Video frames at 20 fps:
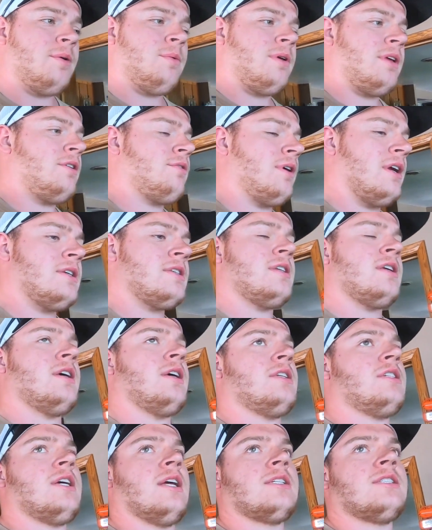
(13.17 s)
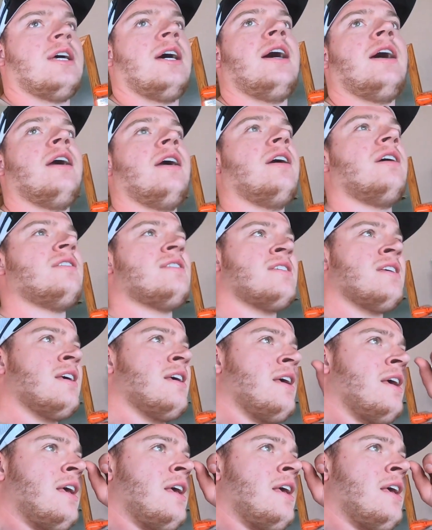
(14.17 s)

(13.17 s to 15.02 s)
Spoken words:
We greased it, checked tires,